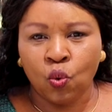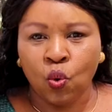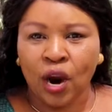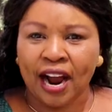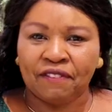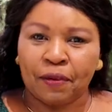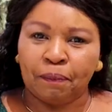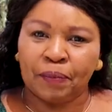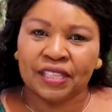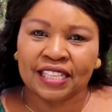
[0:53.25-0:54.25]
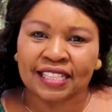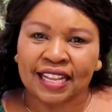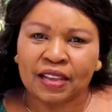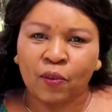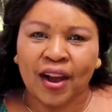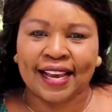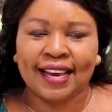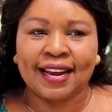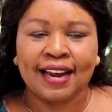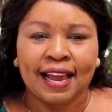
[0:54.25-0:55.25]
who have a business that they
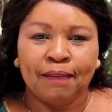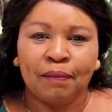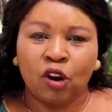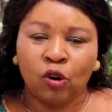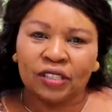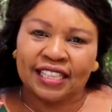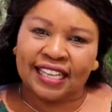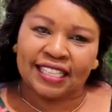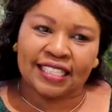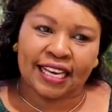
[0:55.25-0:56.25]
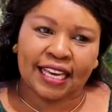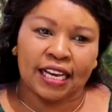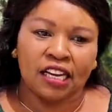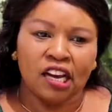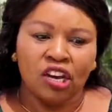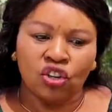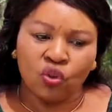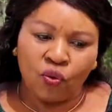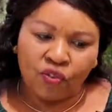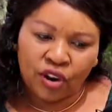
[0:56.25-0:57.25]
work in, because they are seeking
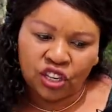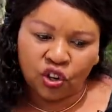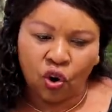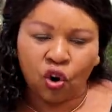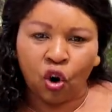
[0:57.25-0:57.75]
to reach or